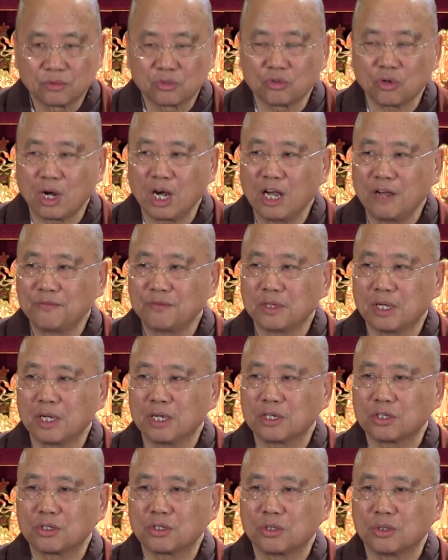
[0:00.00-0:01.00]
drives
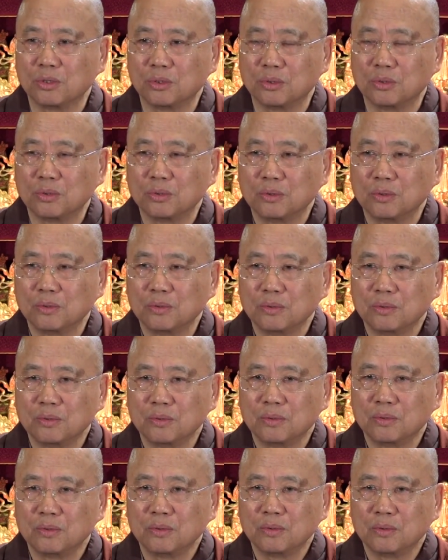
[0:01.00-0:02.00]
us to
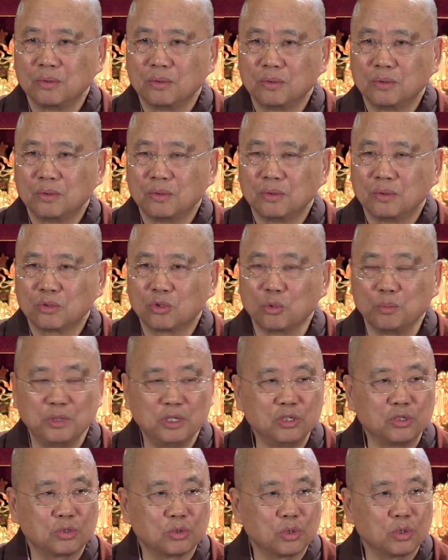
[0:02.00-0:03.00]

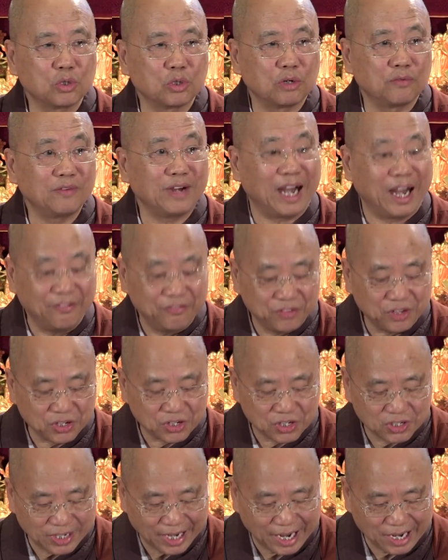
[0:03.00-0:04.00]
be in search of
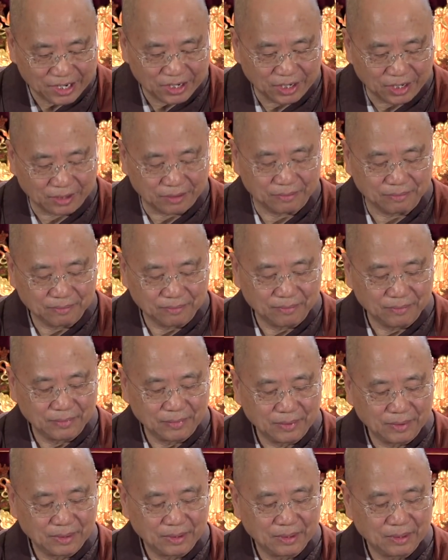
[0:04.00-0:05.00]
understanding
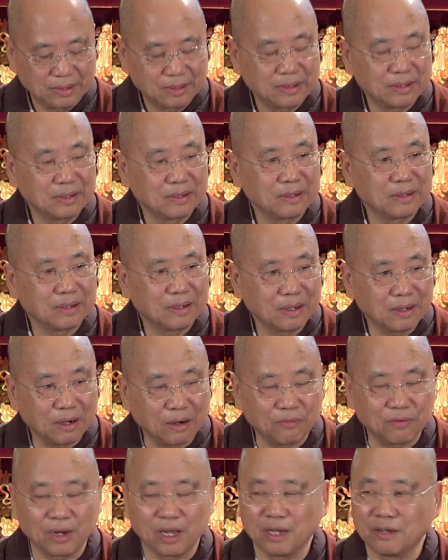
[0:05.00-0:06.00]

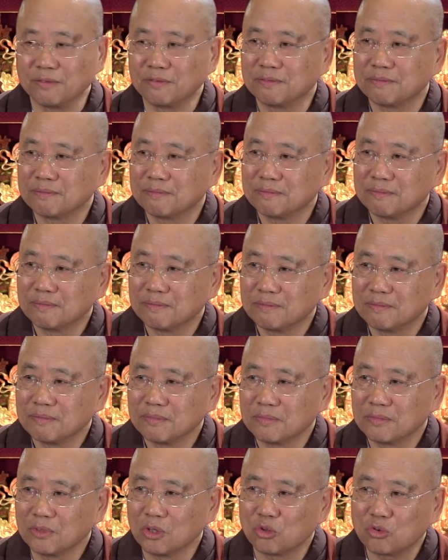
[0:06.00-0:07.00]
of life.
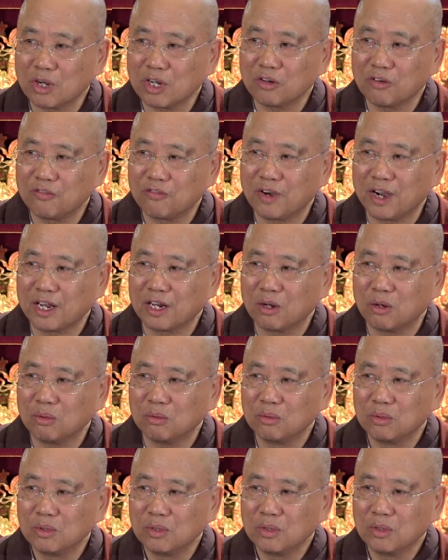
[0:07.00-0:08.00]
You try to find
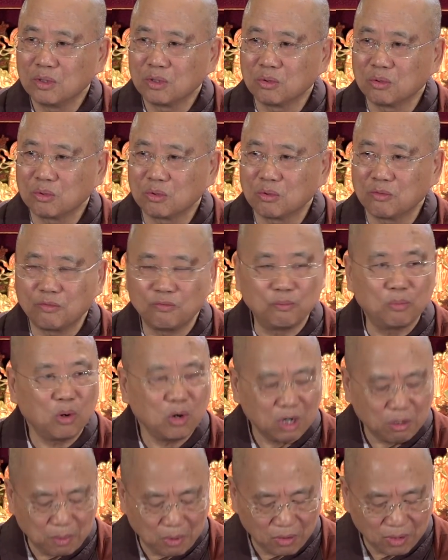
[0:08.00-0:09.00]
out
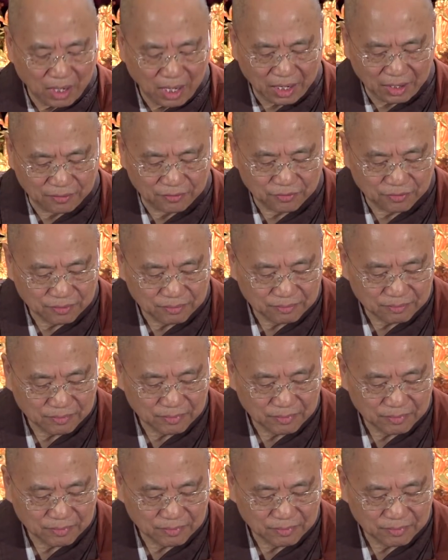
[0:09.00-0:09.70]
more about life.